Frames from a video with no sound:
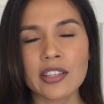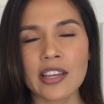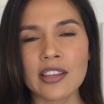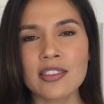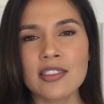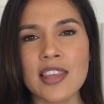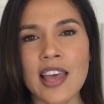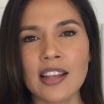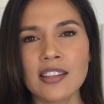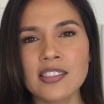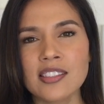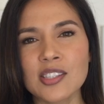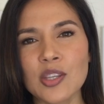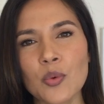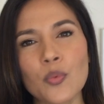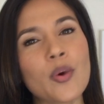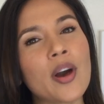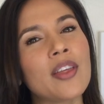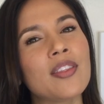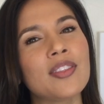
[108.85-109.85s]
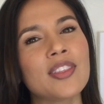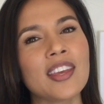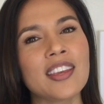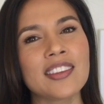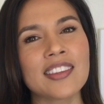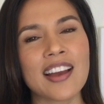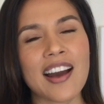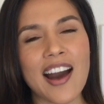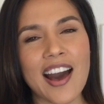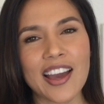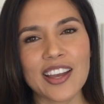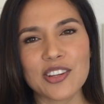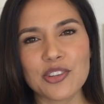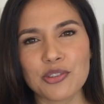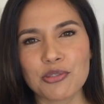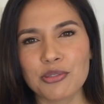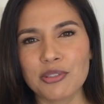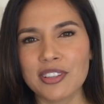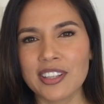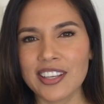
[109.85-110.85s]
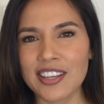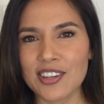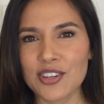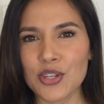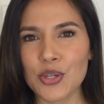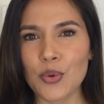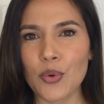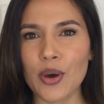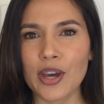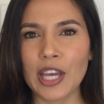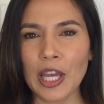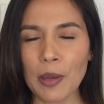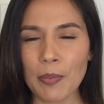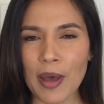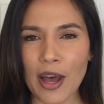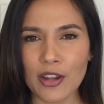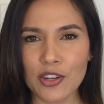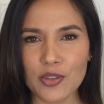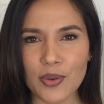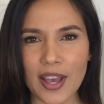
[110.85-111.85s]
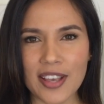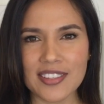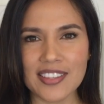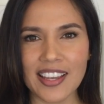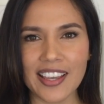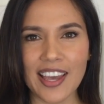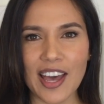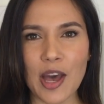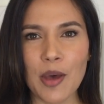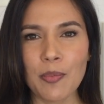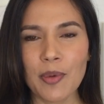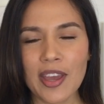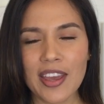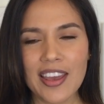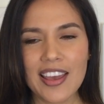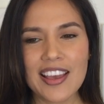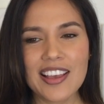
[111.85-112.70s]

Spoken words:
and that's the one thing that I truly enjoy about dressing up.